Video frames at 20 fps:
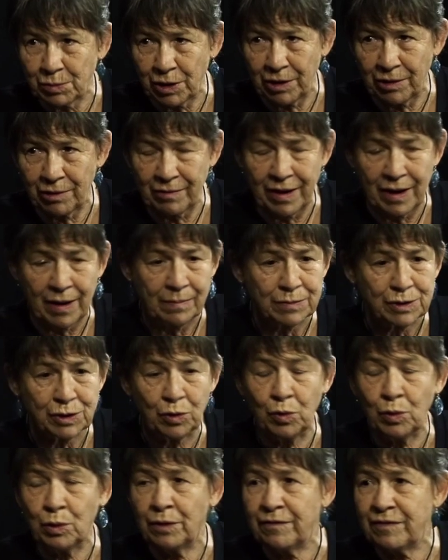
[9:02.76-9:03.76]
programs,
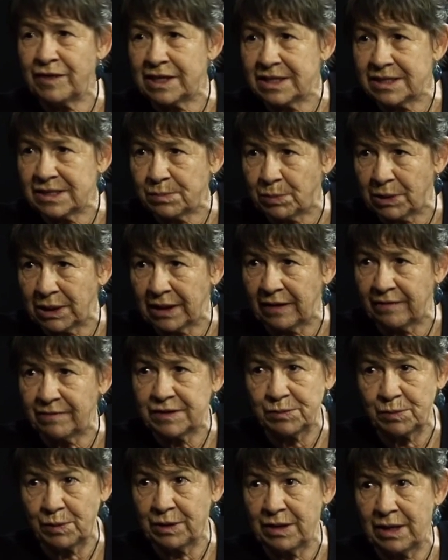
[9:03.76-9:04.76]
all of these
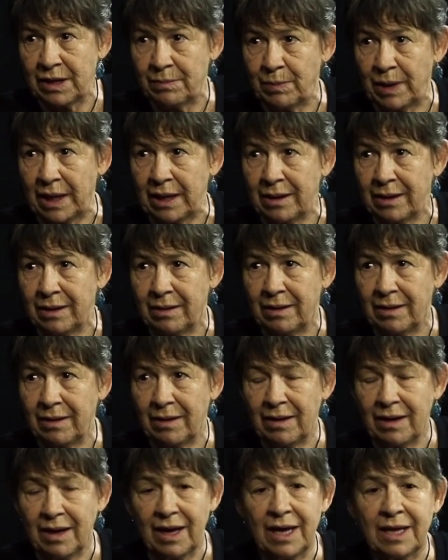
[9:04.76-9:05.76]
beliefs within me,
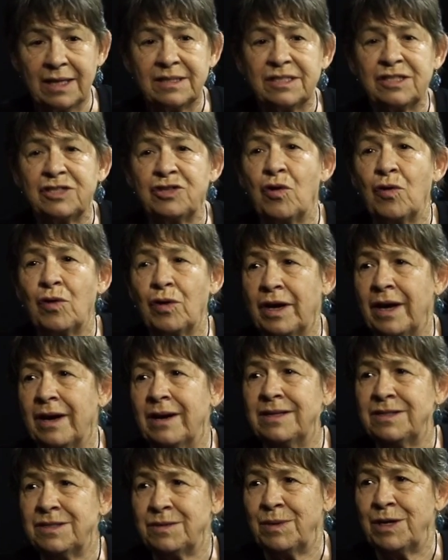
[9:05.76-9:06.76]
it's not
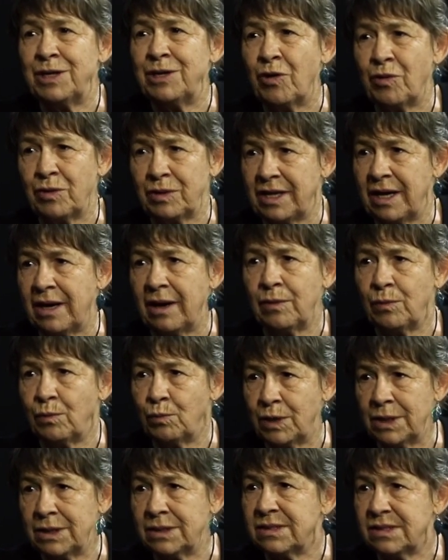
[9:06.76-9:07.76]
going to be knocked out
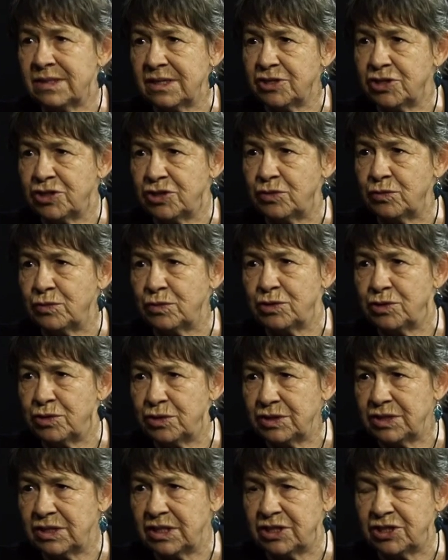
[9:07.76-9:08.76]
in one session or
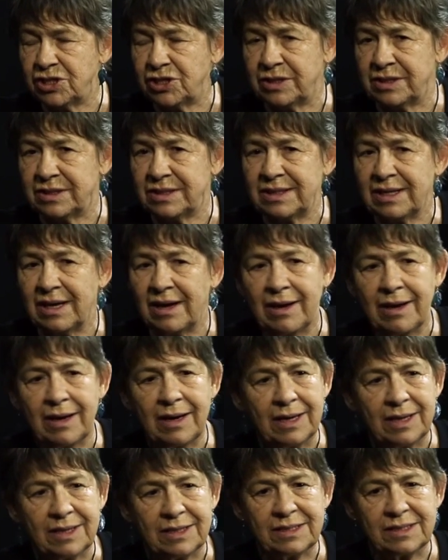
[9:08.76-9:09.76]
two sessions.
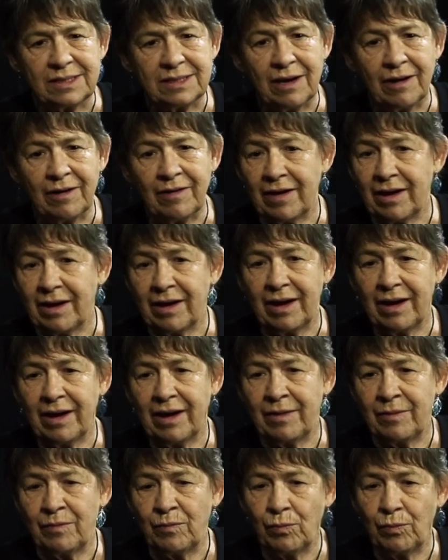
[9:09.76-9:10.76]
So,
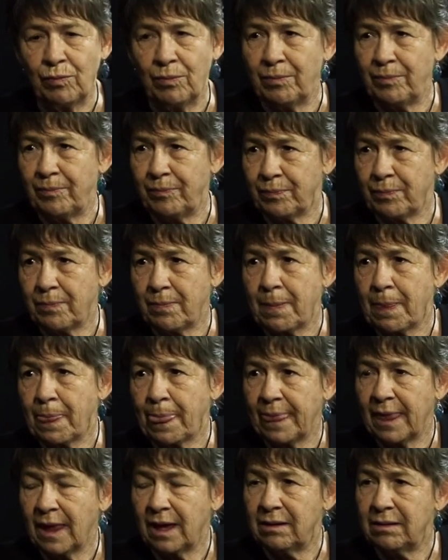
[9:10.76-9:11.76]
and no, it
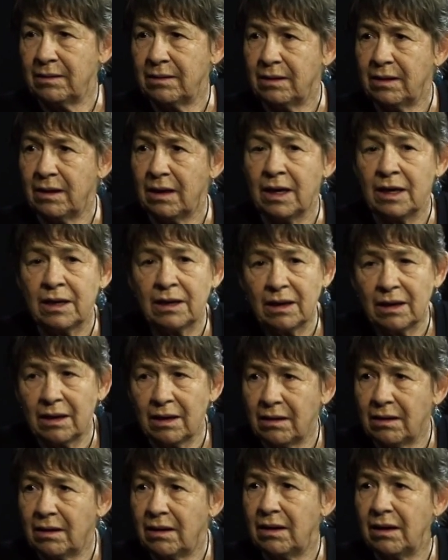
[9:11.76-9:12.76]
could. It, it
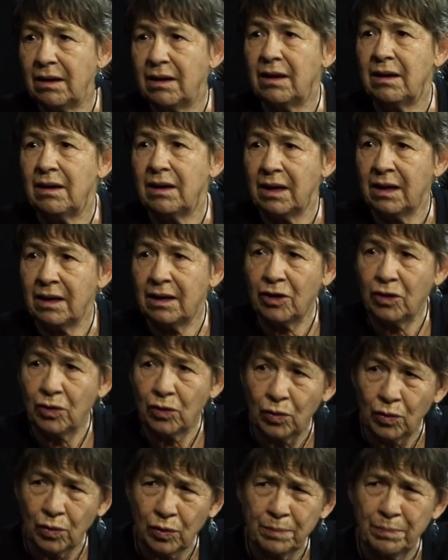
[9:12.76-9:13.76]
could. It
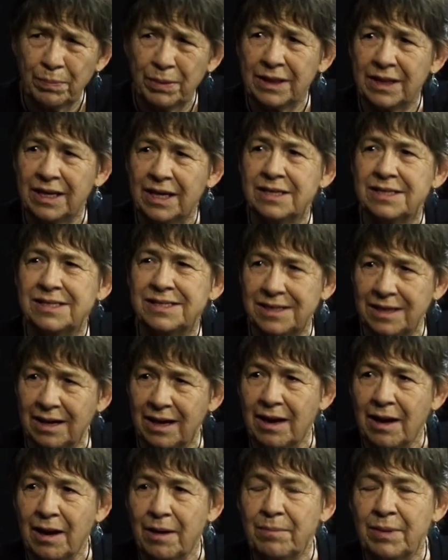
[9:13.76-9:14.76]
We've done it.
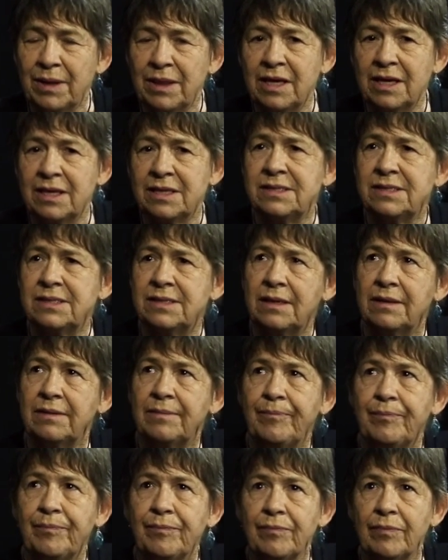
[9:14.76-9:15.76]
But there's,
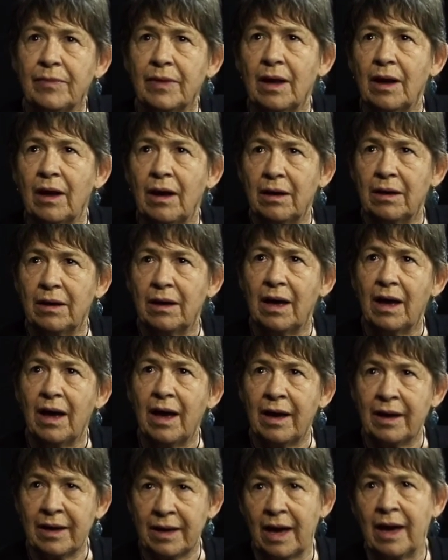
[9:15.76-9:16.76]

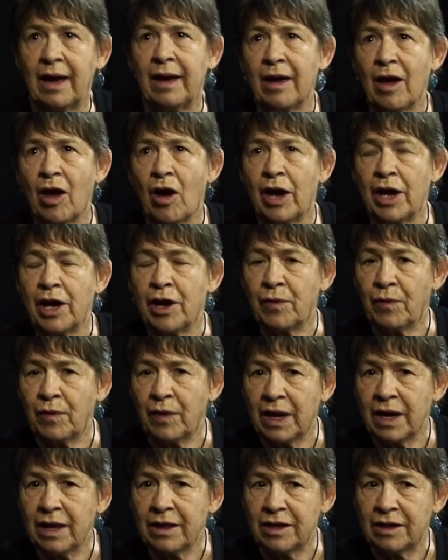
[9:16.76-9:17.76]
okay, I
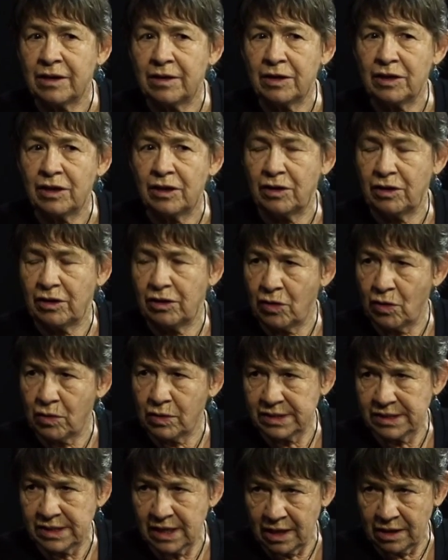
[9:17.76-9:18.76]
agree that it
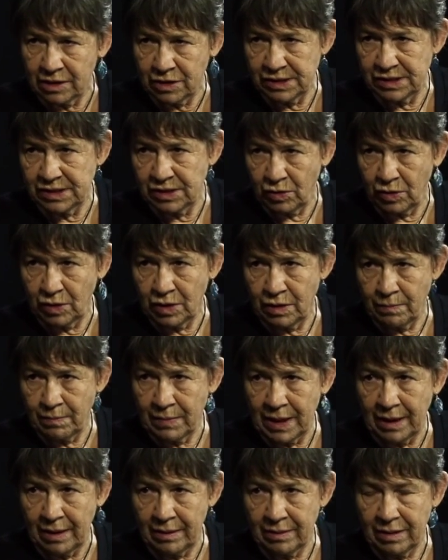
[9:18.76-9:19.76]
knocks out a certain
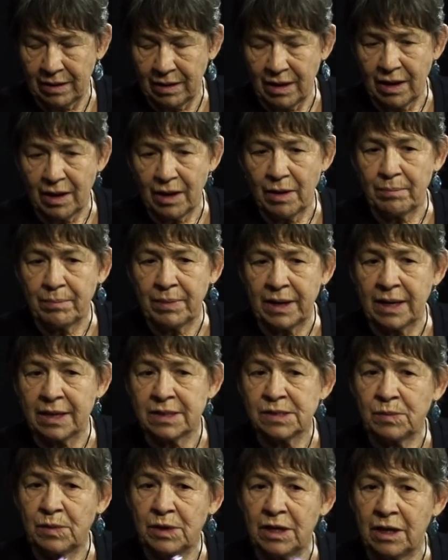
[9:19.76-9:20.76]
amount. Mm-hmm. But
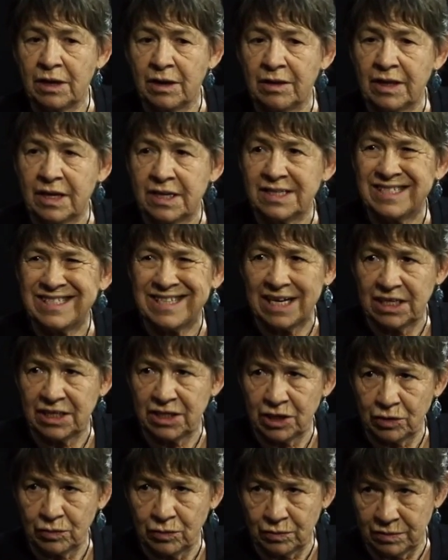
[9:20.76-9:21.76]
as we know, there's
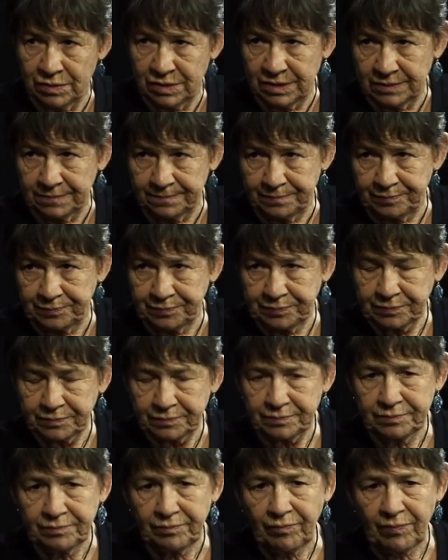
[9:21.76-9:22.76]
tentacles. Mm-hmm.
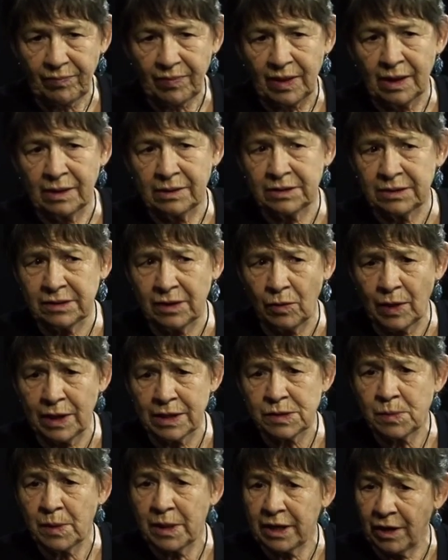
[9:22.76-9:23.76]
So
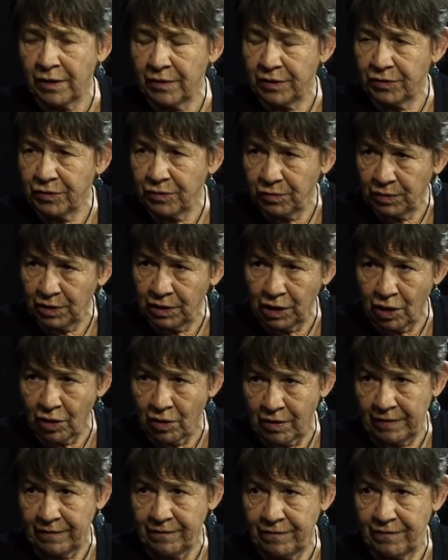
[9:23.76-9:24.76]
as we're going through
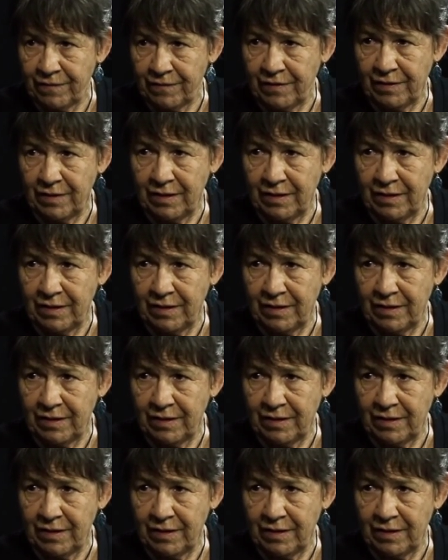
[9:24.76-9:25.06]
life,